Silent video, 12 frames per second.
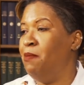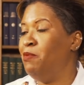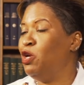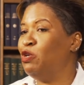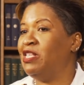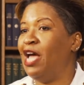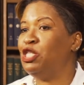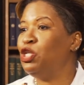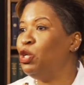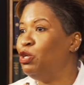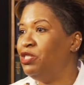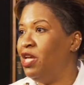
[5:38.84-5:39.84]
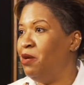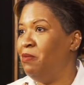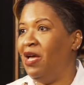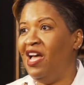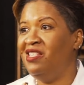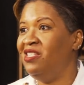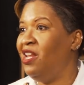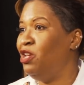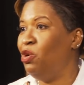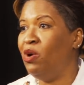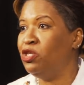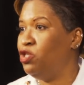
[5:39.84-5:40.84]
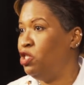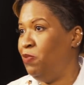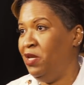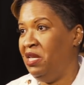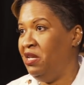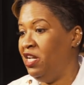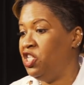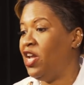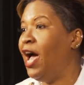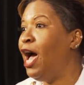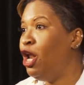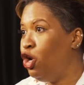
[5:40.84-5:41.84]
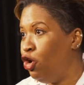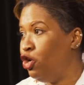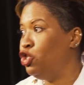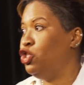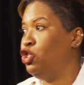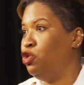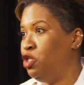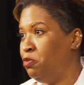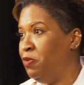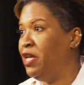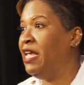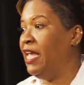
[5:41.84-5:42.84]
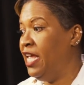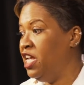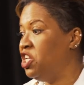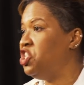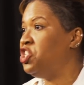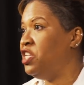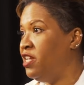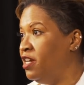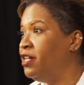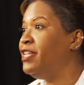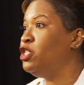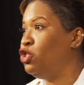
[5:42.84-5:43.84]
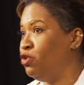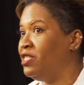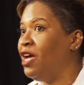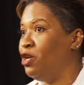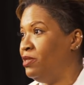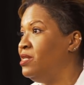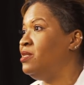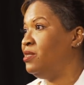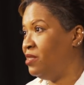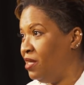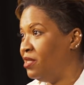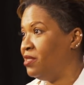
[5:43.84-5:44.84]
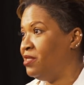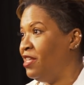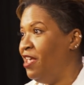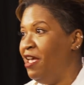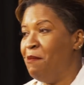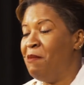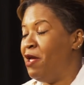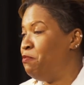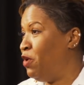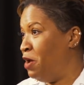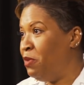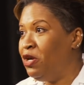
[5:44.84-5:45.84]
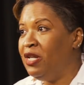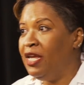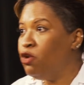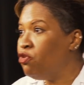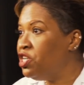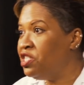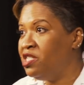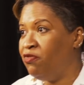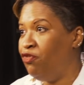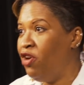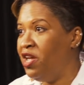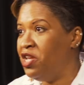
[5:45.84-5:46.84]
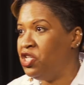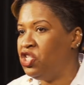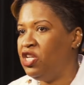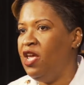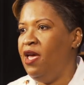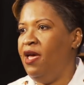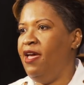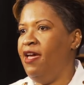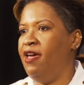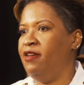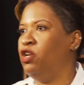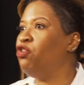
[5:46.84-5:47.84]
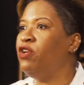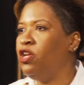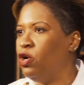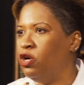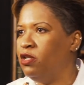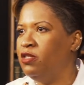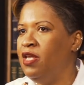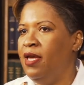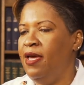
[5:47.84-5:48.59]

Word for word: Because I told them I didn't know how to speak English. I learned to speak English here in 2006. My primary language is French and Creole.